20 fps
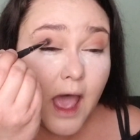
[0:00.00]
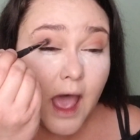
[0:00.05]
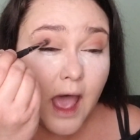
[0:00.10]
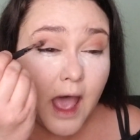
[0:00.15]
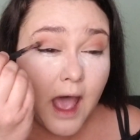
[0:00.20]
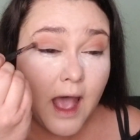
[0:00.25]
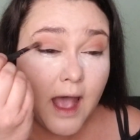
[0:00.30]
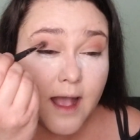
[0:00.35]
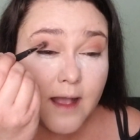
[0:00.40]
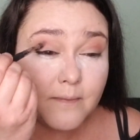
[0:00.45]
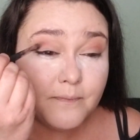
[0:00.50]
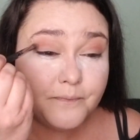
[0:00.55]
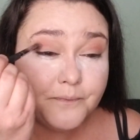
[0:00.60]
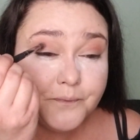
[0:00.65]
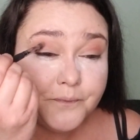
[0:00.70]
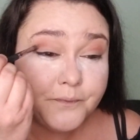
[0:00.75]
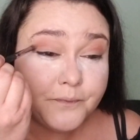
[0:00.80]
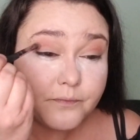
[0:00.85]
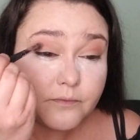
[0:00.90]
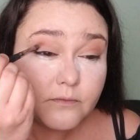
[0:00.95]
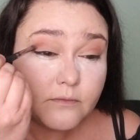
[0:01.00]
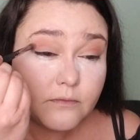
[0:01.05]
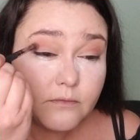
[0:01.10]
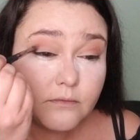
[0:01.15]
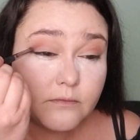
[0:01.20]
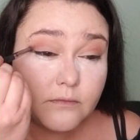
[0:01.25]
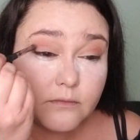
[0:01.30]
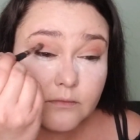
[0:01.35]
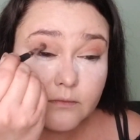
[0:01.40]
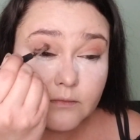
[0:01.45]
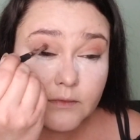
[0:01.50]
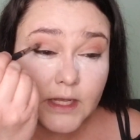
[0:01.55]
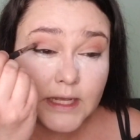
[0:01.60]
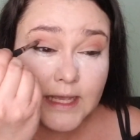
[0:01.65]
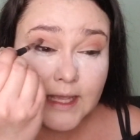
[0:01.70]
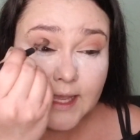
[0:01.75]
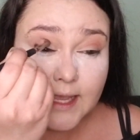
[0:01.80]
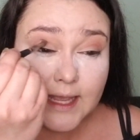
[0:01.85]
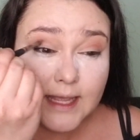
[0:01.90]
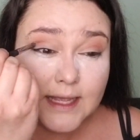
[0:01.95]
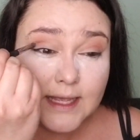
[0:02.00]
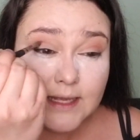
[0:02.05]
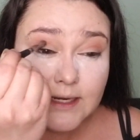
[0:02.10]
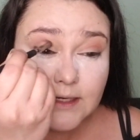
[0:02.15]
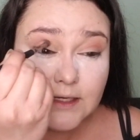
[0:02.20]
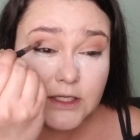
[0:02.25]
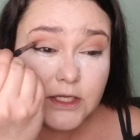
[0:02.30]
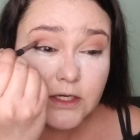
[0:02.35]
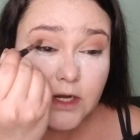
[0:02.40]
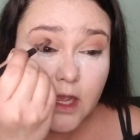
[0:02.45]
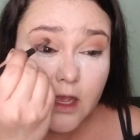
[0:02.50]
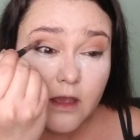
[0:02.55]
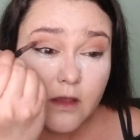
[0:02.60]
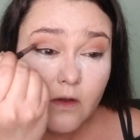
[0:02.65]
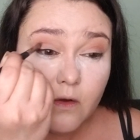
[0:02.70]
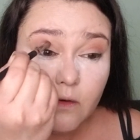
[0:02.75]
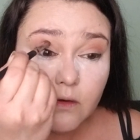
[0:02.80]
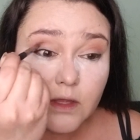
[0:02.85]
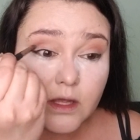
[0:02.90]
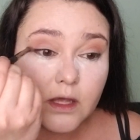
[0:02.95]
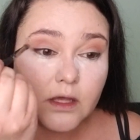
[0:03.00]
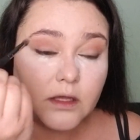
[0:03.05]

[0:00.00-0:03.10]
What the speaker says: And, you know,